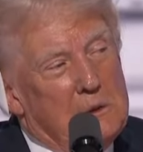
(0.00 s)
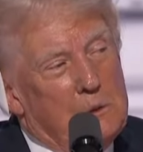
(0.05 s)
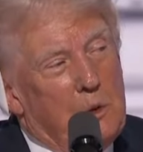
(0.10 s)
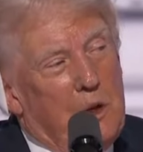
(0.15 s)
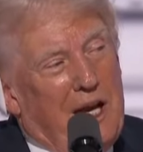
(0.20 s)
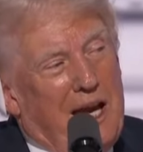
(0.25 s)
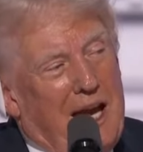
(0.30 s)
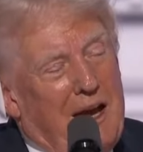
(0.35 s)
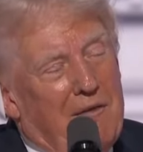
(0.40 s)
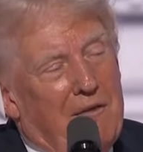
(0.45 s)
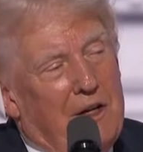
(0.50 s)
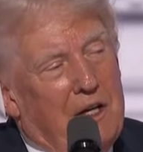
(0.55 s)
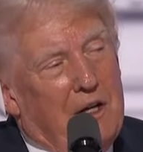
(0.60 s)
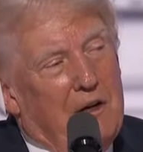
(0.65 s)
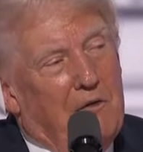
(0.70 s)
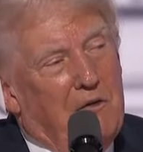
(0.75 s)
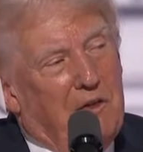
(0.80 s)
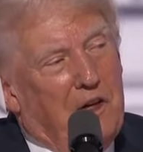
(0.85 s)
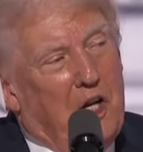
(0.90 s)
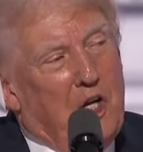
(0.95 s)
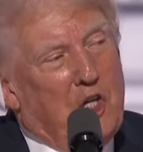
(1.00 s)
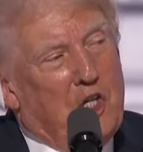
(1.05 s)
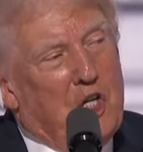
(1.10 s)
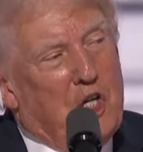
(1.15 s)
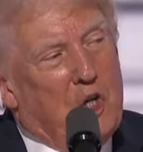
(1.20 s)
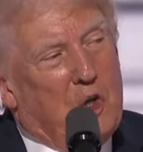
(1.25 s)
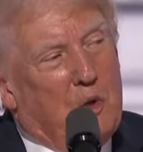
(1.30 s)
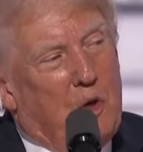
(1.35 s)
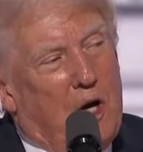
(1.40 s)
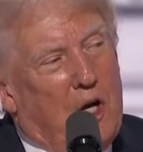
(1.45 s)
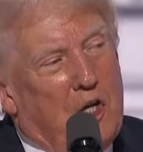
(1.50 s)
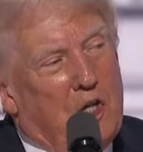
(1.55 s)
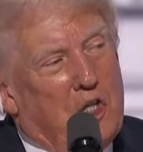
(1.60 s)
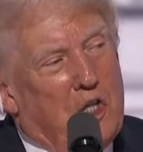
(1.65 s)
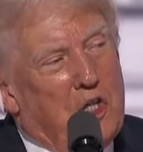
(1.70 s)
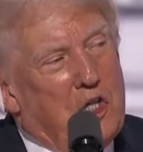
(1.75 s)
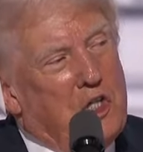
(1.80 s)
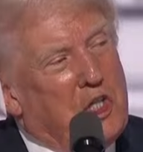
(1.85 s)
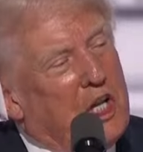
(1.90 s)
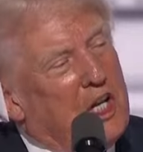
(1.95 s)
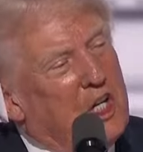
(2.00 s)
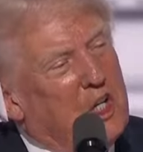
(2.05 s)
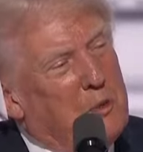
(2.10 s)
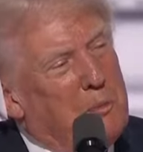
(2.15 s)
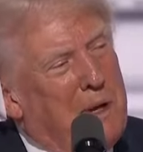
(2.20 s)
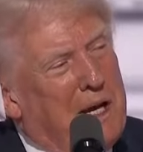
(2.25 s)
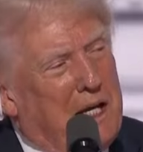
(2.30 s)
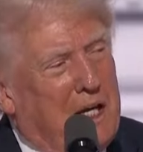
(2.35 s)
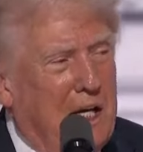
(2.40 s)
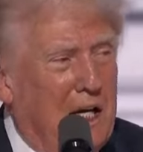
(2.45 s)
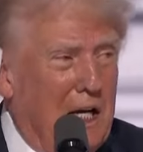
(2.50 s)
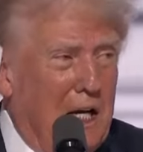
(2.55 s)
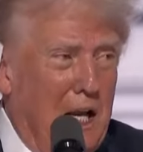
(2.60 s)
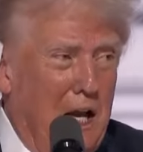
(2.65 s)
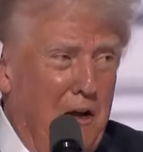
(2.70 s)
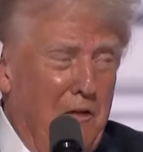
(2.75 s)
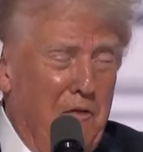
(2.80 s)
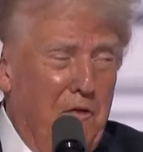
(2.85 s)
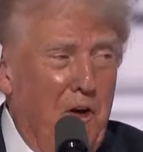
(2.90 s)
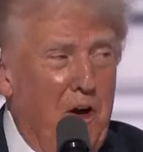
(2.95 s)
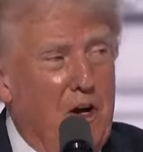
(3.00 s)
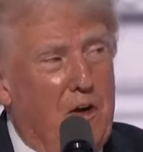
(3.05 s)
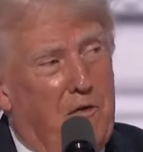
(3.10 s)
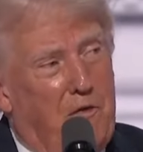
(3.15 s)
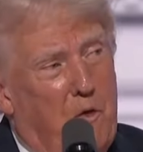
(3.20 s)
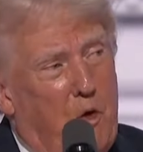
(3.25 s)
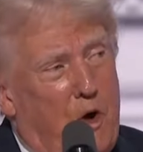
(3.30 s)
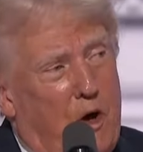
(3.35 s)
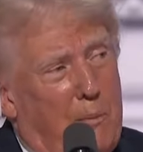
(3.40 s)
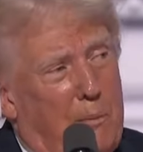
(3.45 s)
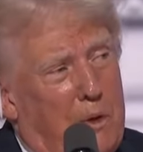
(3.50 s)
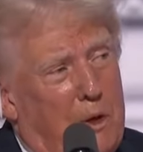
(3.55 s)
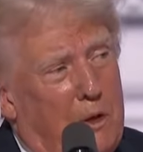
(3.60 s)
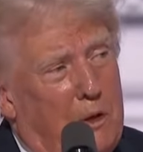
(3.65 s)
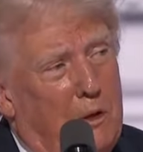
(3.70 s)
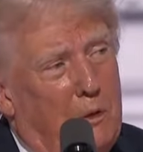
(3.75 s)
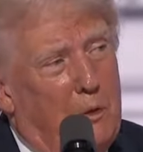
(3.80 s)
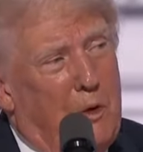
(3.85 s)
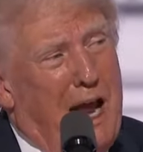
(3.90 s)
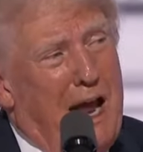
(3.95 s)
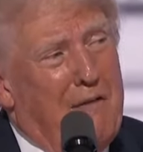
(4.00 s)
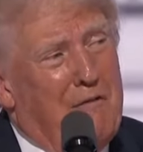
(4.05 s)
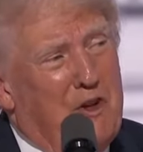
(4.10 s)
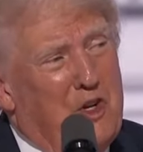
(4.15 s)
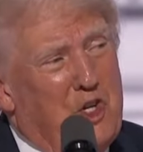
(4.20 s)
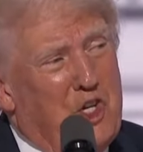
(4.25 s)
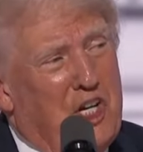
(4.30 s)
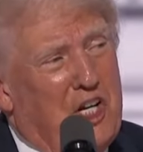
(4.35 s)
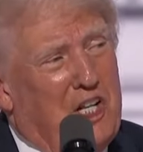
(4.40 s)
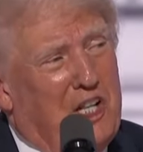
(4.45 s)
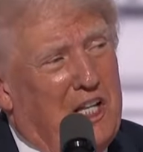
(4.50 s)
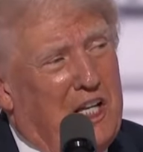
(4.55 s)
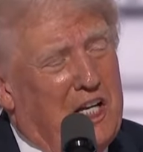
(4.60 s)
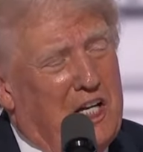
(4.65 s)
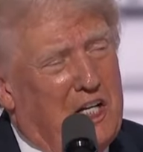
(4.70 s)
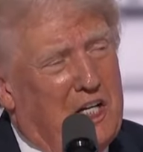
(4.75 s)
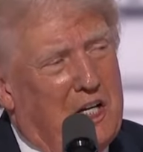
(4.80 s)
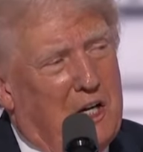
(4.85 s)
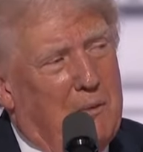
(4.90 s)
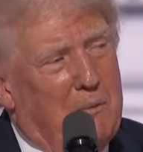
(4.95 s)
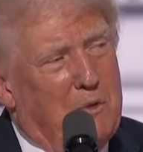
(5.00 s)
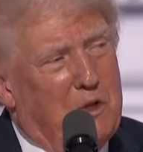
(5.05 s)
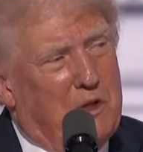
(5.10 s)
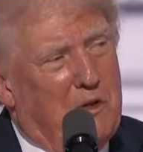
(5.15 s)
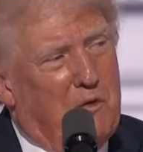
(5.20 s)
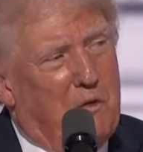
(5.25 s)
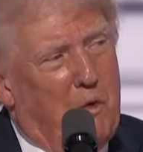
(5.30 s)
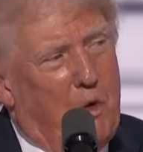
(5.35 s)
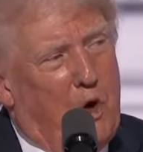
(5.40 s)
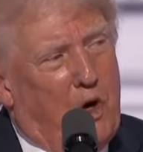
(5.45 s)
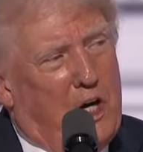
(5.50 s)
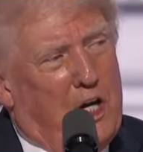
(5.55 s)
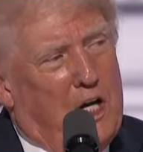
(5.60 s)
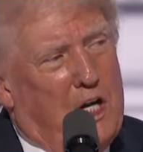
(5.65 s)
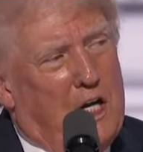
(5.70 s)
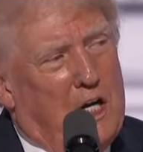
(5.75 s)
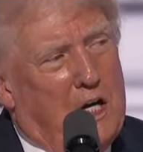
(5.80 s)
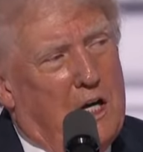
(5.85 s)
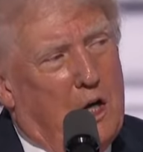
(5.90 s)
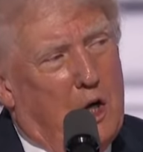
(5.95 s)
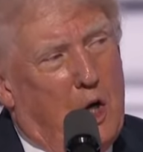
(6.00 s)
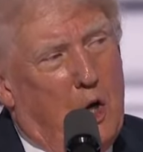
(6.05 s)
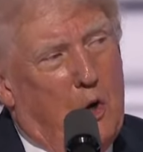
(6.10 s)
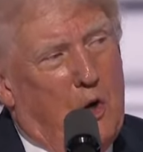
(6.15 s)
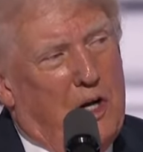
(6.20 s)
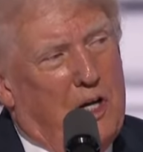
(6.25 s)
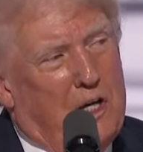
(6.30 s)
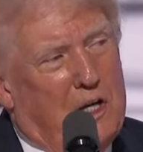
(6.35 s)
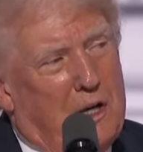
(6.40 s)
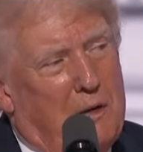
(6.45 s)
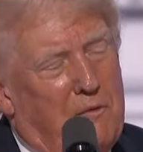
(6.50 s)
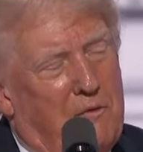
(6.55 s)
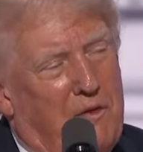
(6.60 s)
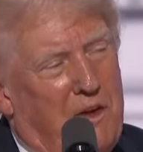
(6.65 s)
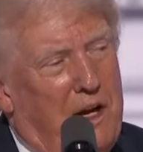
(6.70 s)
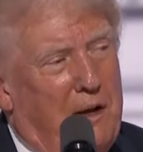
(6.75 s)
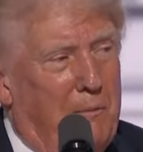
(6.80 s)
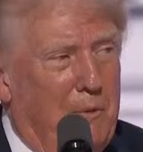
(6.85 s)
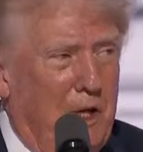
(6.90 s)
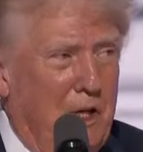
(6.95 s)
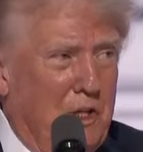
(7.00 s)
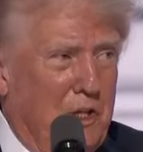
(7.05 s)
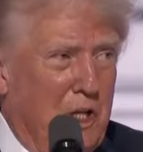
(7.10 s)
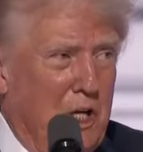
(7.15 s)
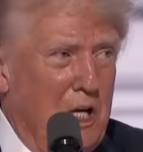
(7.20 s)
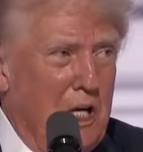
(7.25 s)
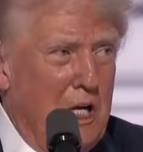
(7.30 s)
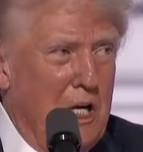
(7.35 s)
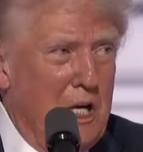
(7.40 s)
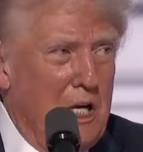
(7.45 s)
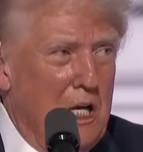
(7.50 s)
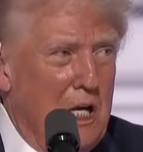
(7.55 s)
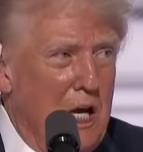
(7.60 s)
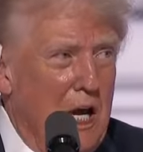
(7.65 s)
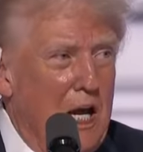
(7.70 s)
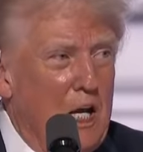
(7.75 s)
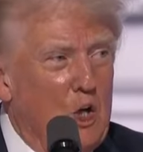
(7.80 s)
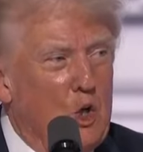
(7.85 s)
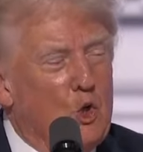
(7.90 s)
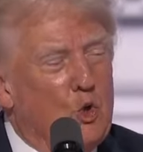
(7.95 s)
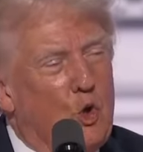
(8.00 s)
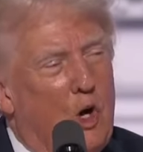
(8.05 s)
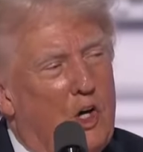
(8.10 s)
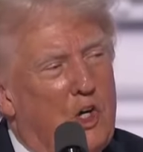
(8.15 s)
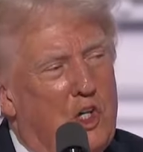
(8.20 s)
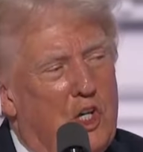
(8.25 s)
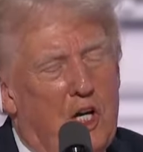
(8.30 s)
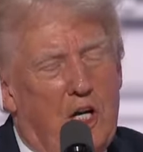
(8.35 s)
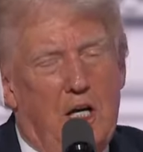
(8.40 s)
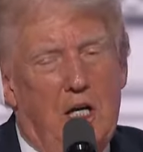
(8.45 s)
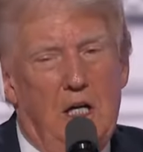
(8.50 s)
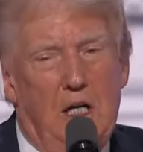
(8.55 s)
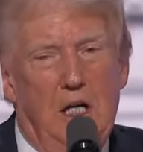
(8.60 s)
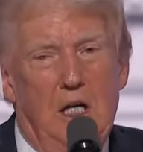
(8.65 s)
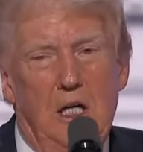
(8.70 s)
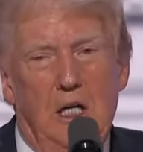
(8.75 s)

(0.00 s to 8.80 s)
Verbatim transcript: We have an inflation crisis that is making life unaffordable, ravaging the incomes of working and low income families, and crushing,